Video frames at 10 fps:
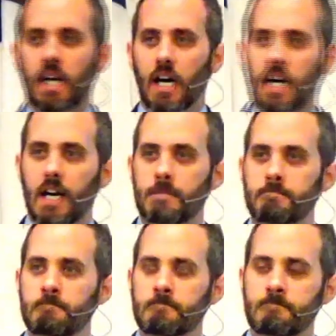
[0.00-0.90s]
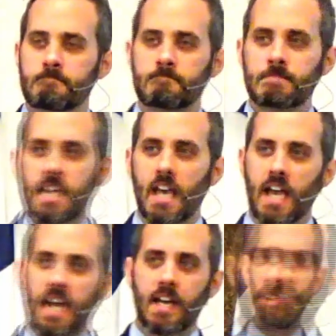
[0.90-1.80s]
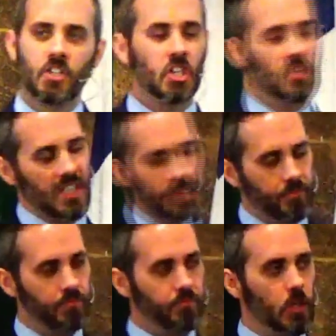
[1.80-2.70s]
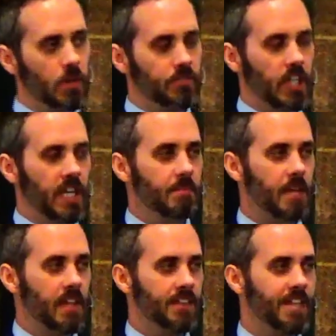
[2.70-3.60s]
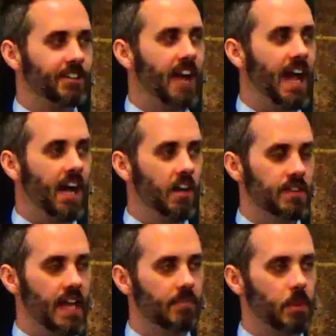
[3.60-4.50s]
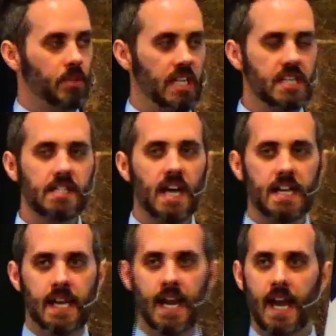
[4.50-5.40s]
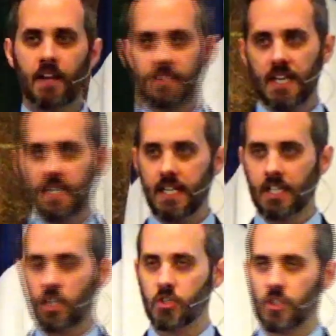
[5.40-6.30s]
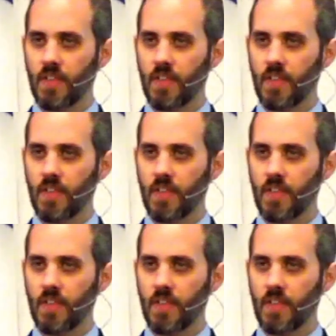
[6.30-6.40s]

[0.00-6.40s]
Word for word: Um, and there's usually a few of them that are out, and they have both an inside and an outside enclosure.